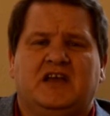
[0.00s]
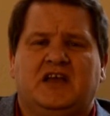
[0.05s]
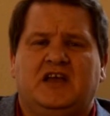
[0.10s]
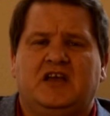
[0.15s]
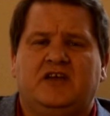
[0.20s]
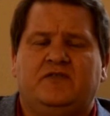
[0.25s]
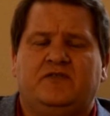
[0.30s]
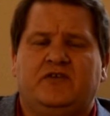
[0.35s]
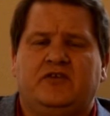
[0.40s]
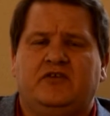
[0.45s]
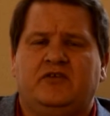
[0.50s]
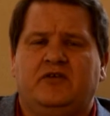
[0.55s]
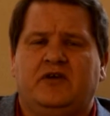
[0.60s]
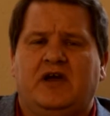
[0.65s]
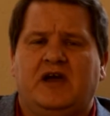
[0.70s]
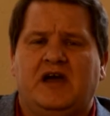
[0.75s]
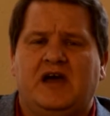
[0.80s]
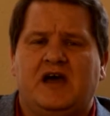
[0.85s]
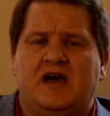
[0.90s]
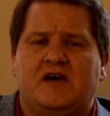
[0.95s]
if you
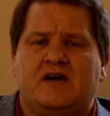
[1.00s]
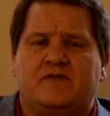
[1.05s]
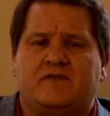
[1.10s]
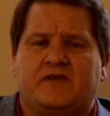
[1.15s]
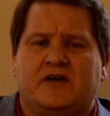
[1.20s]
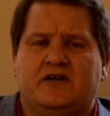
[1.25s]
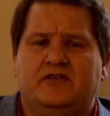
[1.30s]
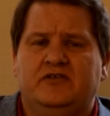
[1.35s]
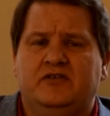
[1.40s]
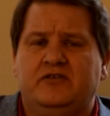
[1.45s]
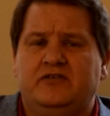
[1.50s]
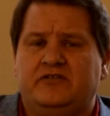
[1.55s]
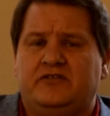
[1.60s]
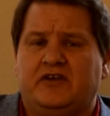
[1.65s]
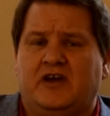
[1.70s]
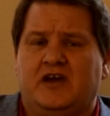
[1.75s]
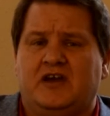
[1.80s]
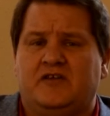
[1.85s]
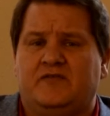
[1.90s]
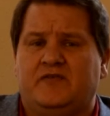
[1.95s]
have a new
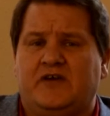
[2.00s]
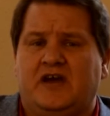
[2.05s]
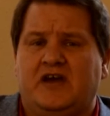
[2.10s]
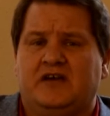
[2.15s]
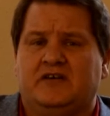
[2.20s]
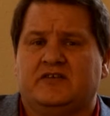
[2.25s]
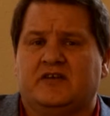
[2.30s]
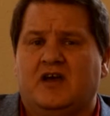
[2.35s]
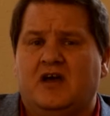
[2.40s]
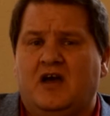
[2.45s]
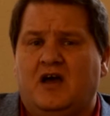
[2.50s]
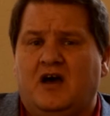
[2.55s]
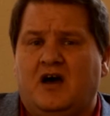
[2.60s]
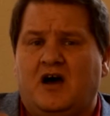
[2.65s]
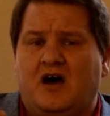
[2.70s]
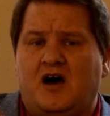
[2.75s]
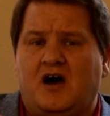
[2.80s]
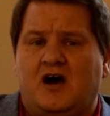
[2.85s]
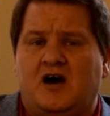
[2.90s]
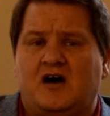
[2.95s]
side effect
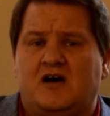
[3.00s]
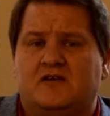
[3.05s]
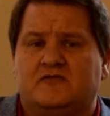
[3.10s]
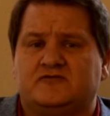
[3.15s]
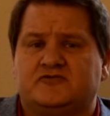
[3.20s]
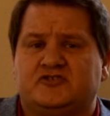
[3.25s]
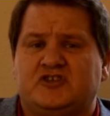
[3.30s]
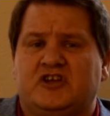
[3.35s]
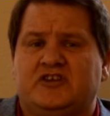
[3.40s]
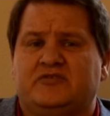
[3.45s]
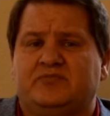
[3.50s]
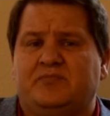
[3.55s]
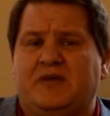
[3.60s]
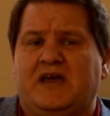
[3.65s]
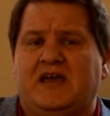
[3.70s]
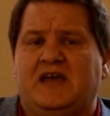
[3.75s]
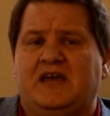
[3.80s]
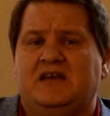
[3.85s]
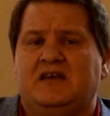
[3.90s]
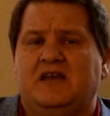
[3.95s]
of chest
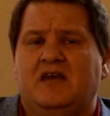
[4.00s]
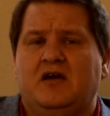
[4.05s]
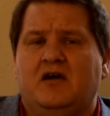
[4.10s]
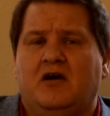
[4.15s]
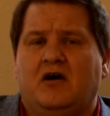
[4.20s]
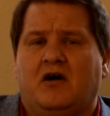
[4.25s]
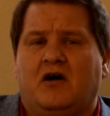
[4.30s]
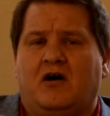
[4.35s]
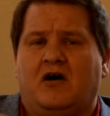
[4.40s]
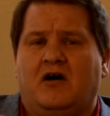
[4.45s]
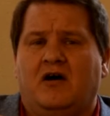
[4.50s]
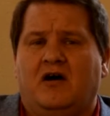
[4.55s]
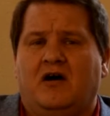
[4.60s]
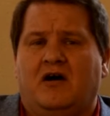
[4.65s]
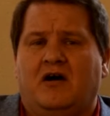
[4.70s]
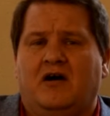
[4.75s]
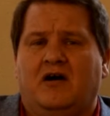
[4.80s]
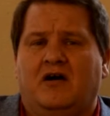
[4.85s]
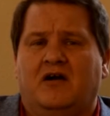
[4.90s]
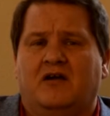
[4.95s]
pain or,
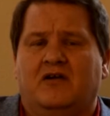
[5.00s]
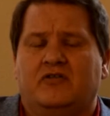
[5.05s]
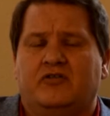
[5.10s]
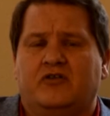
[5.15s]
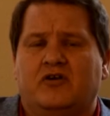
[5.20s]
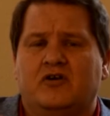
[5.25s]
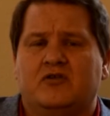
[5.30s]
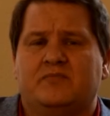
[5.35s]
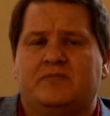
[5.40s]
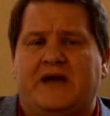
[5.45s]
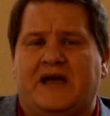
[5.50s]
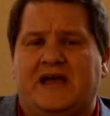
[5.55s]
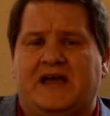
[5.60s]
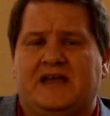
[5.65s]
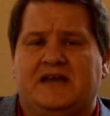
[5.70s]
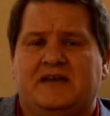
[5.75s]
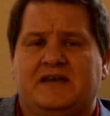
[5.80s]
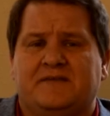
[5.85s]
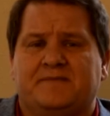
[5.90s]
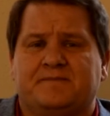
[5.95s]
or throat
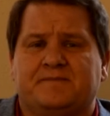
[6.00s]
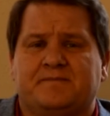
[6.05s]
pain.